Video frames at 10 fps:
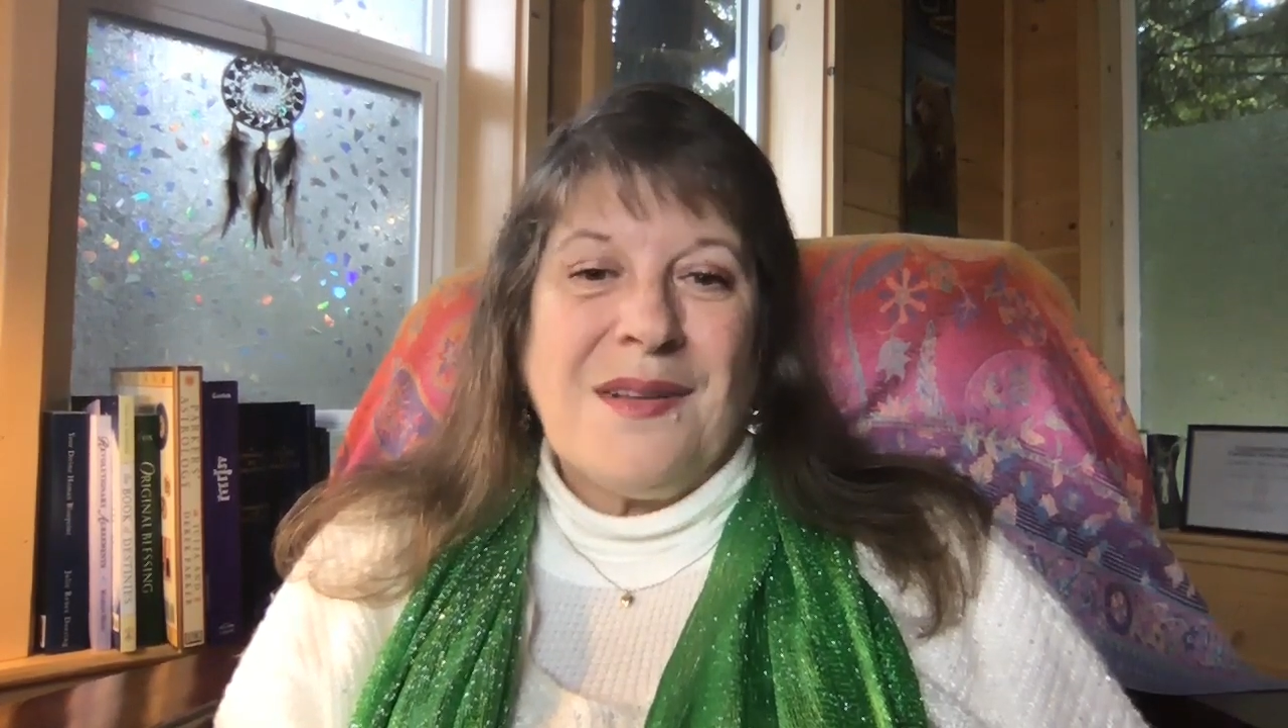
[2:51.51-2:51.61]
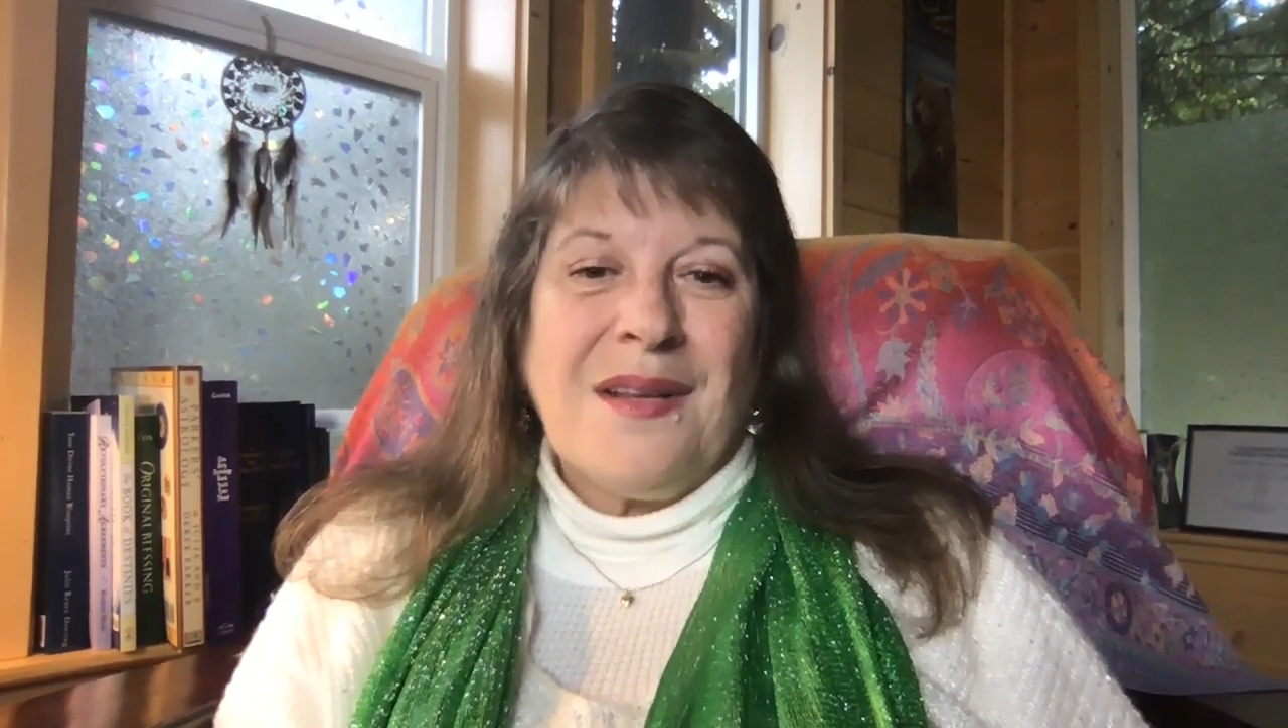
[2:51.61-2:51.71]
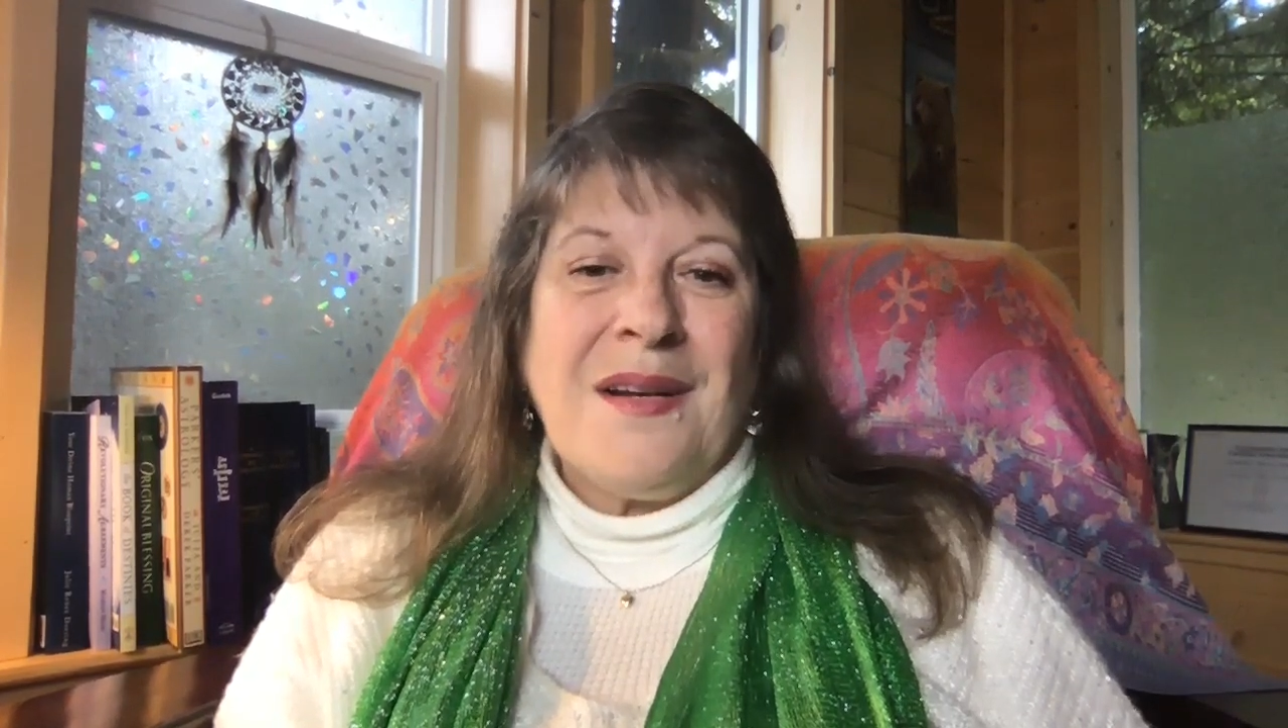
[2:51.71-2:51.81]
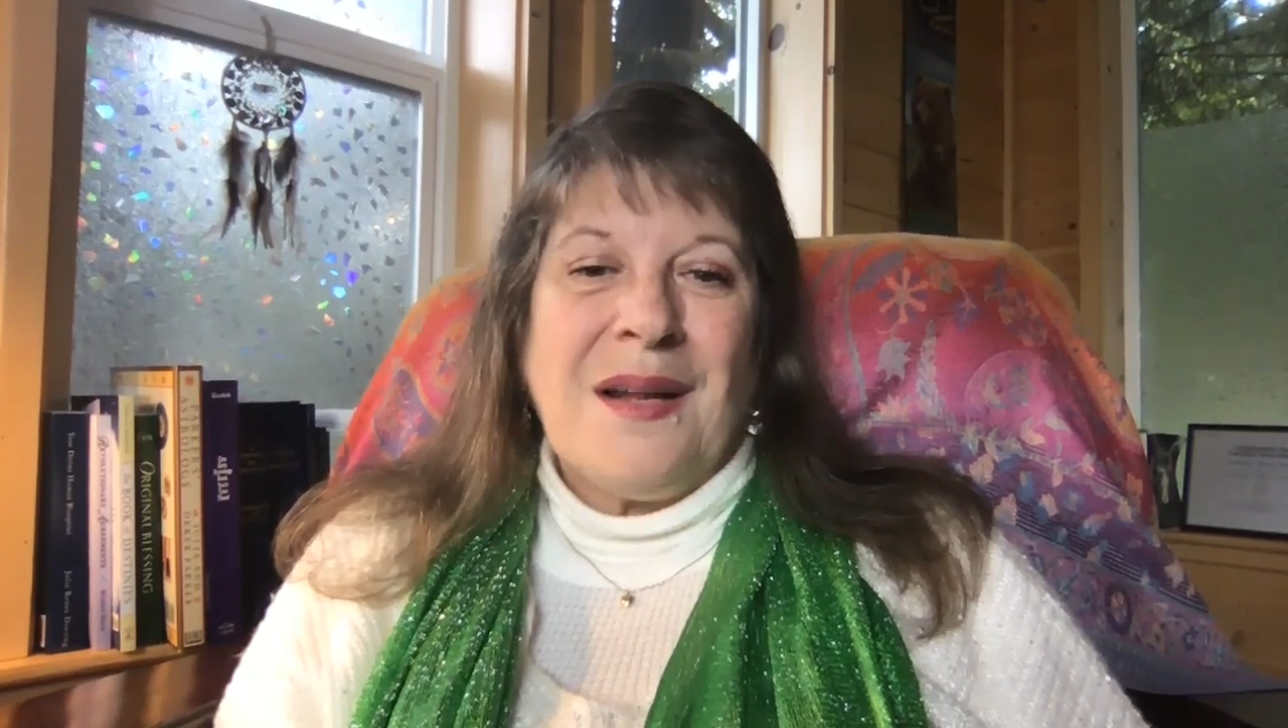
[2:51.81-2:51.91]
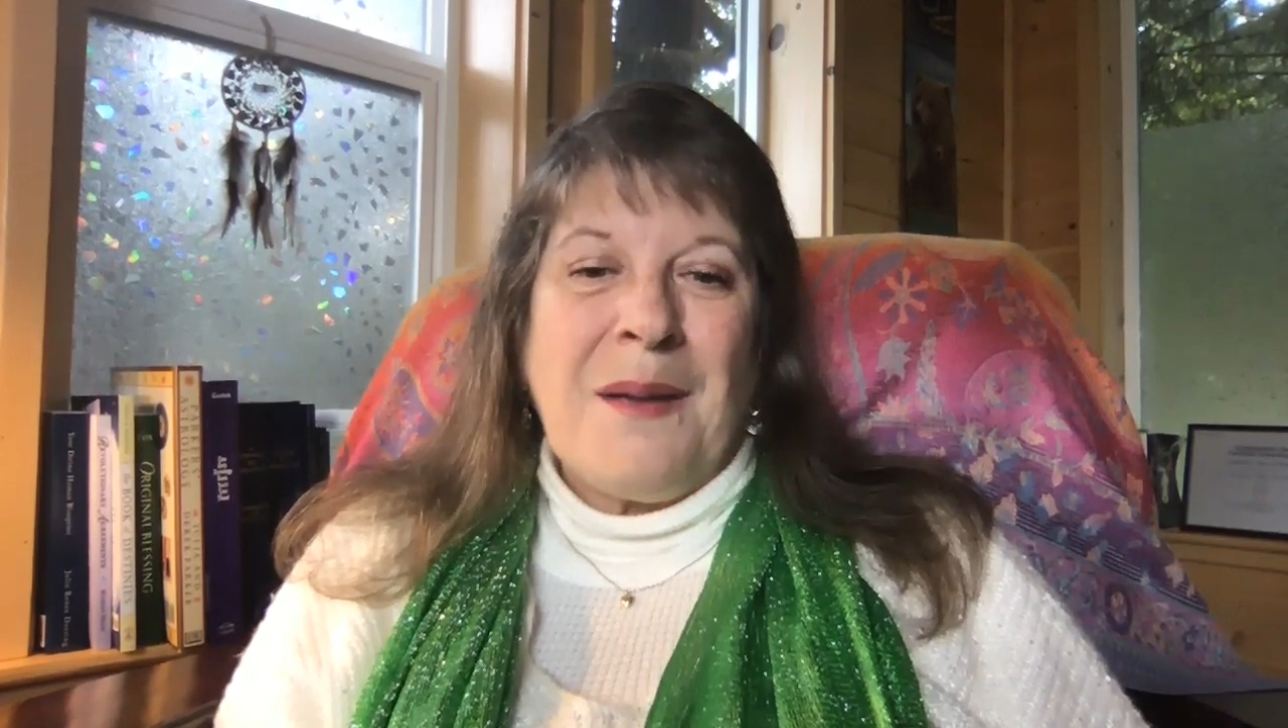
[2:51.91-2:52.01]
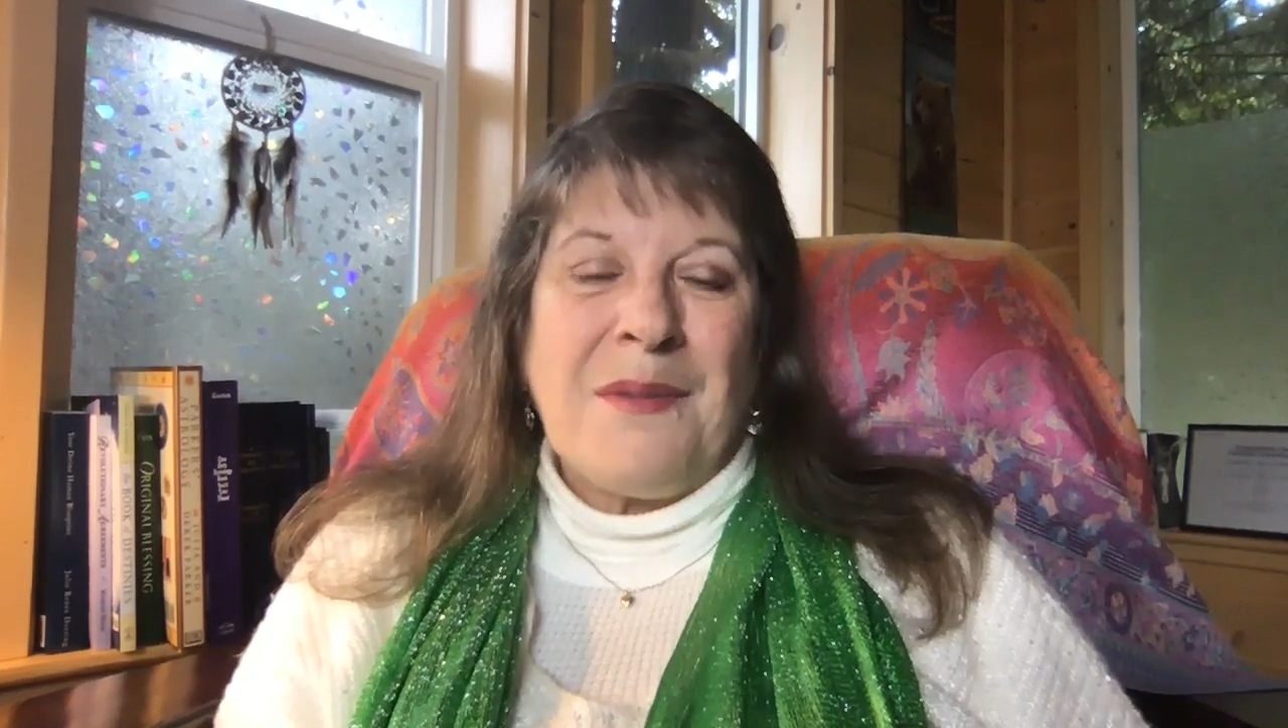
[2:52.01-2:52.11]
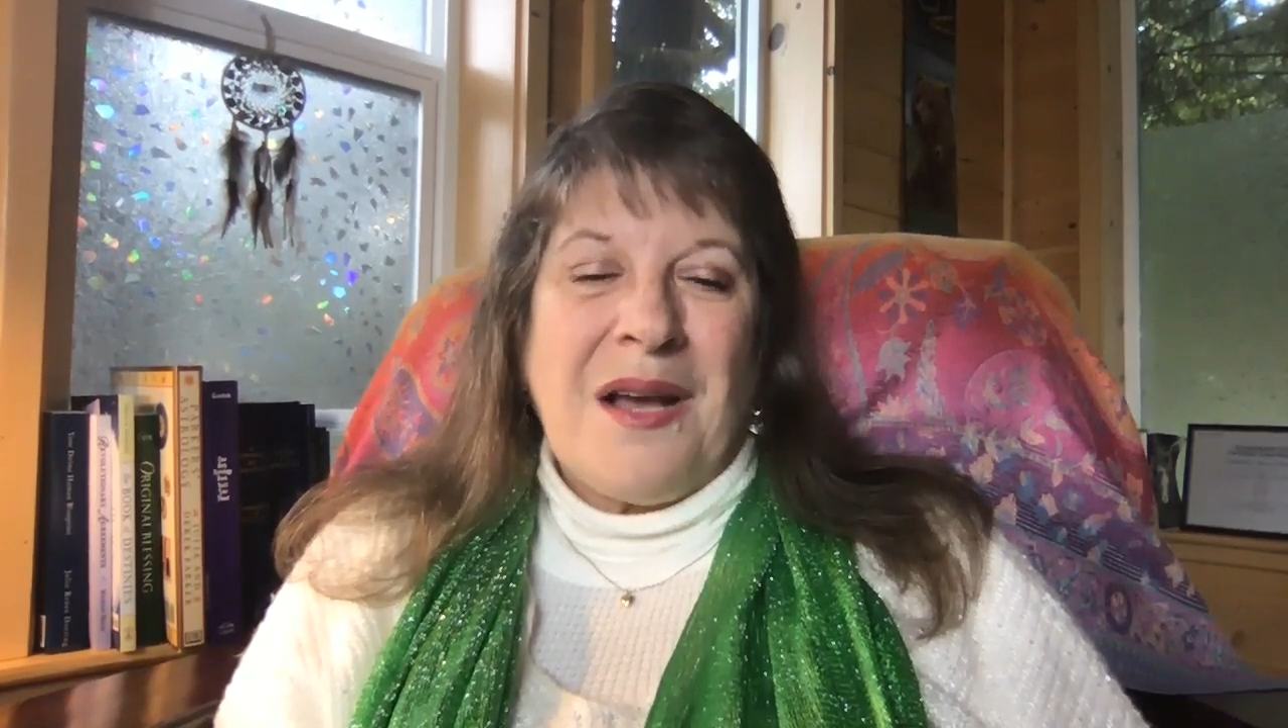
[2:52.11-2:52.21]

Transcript: lynda lamp